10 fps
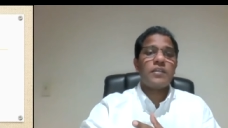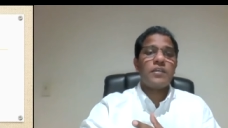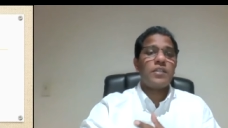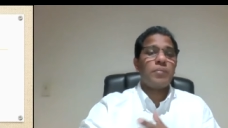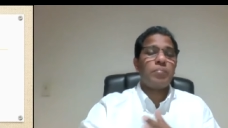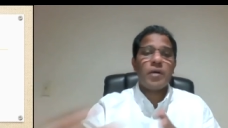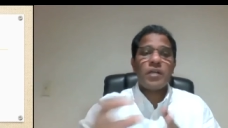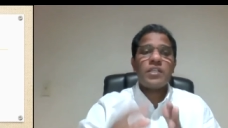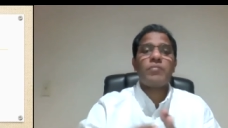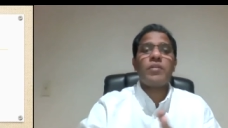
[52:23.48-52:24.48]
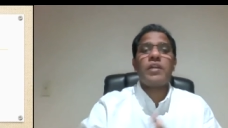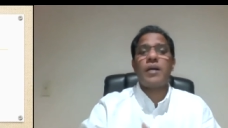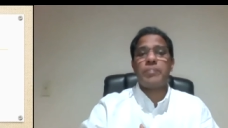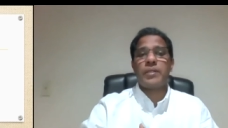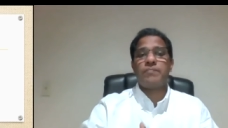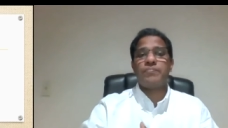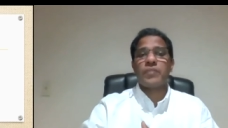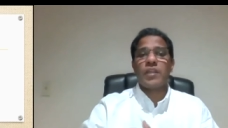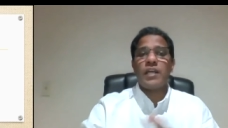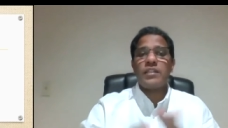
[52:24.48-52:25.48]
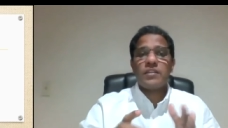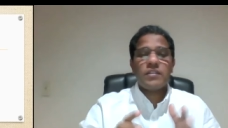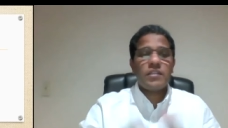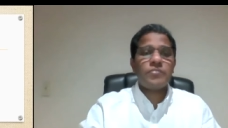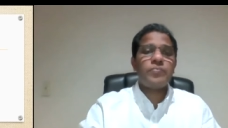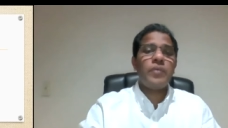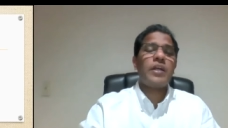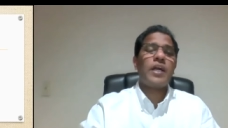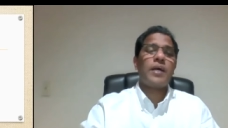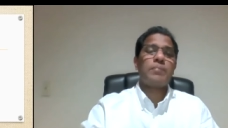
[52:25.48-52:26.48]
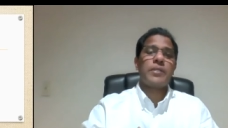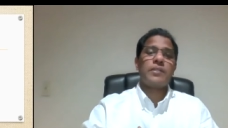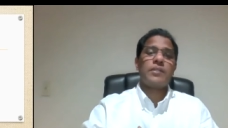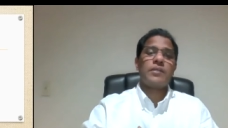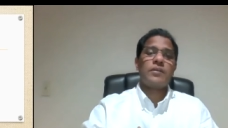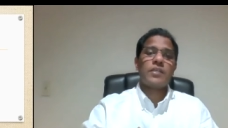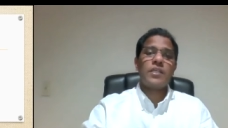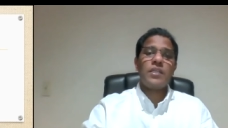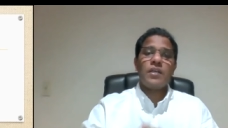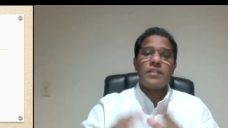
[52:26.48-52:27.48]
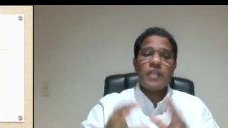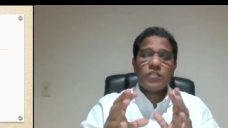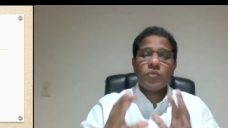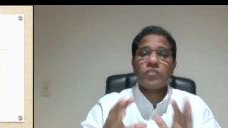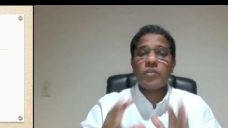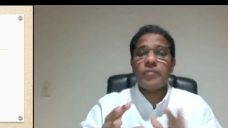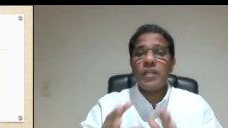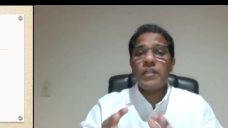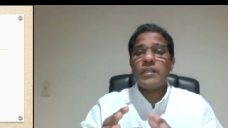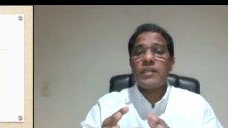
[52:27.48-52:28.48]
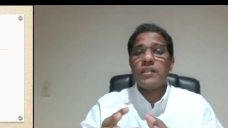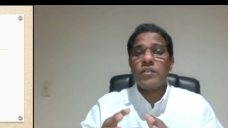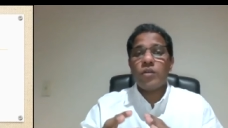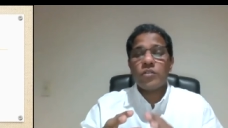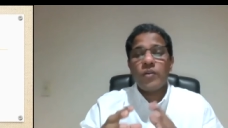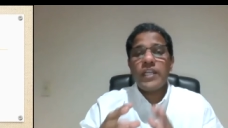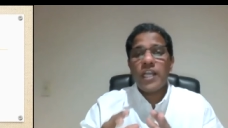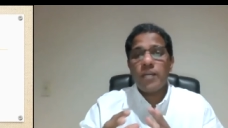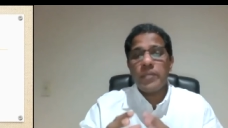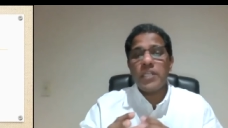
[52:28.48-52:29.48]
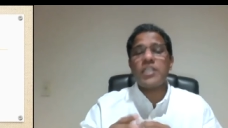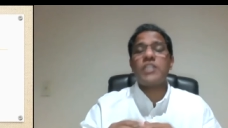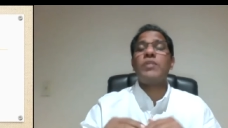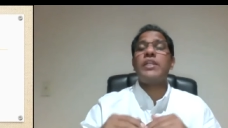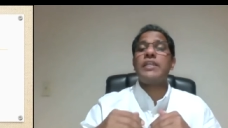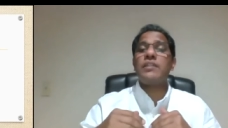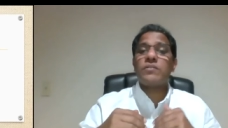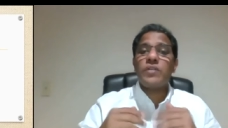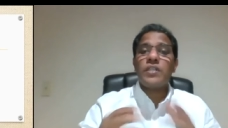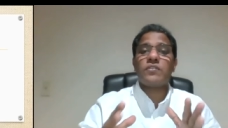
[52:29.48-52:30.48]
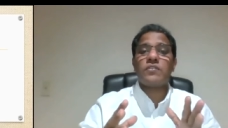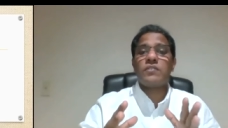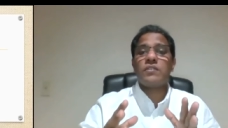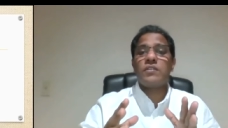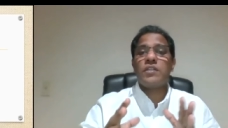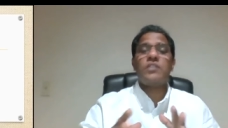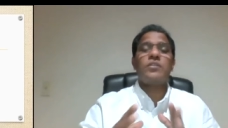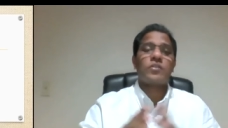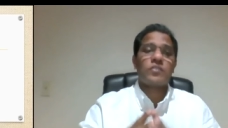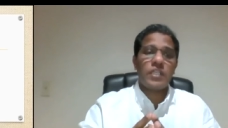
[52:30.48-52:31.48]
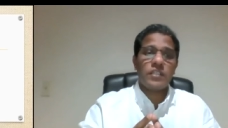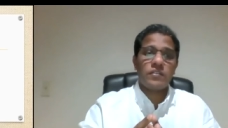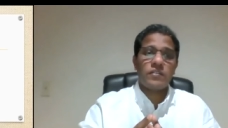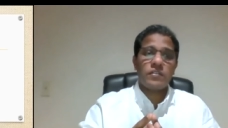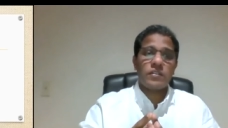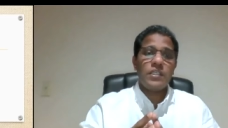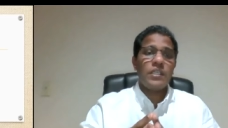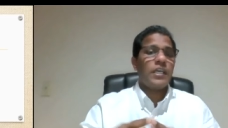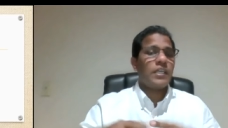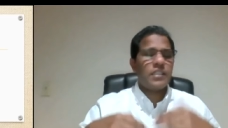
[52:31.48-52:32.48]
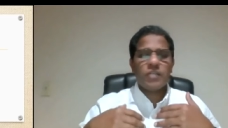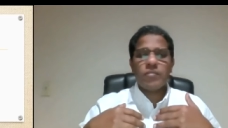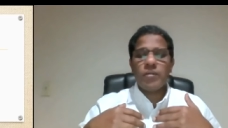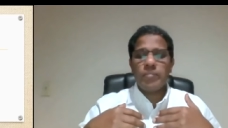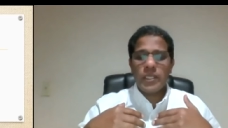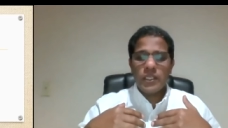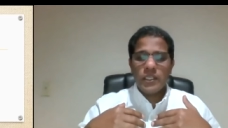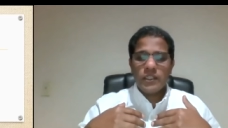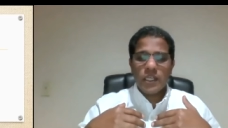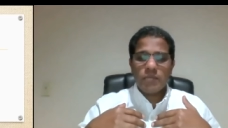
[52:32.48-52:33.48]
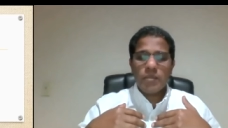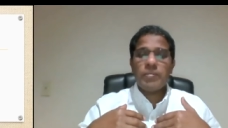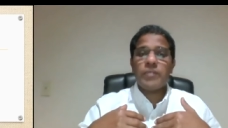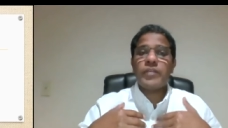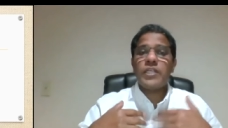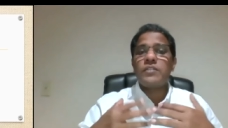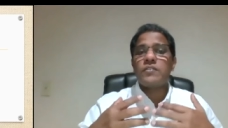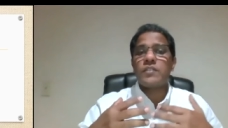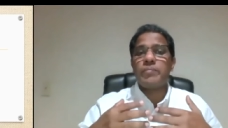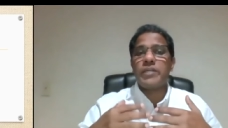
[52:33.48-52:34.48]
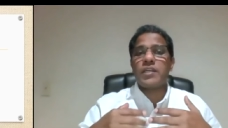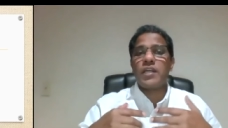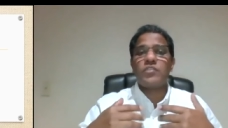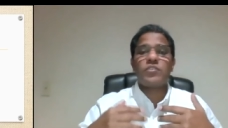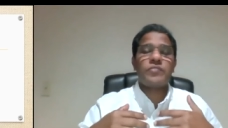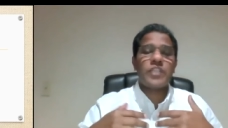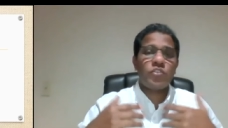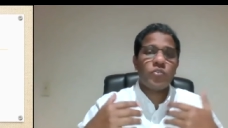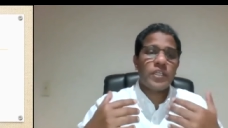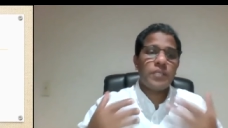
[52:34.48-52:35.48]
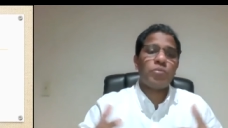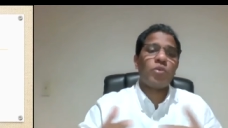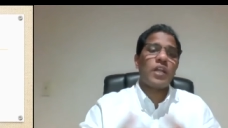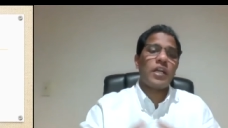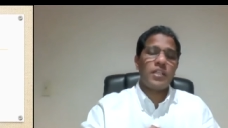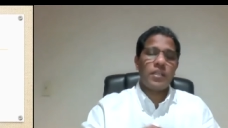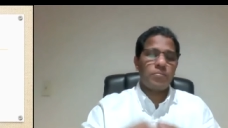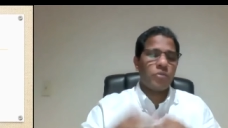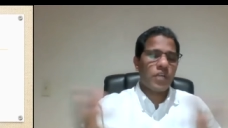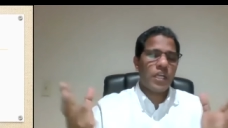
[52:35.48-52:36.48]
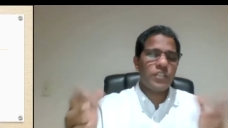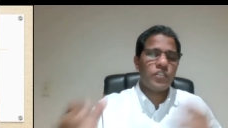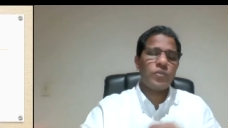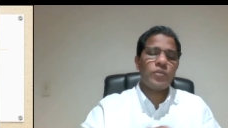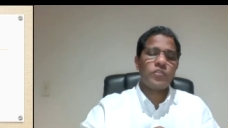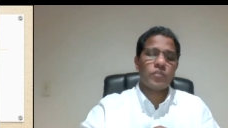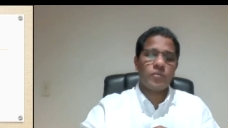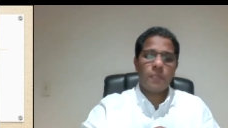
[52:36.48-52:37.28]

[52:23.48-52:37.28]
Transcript: the murder will happen and the theft will happen. Okay, that also will not only happening, it will increase in those days. Okay, and there will be there will be various I mean kinds of sexual immorality, immorality also,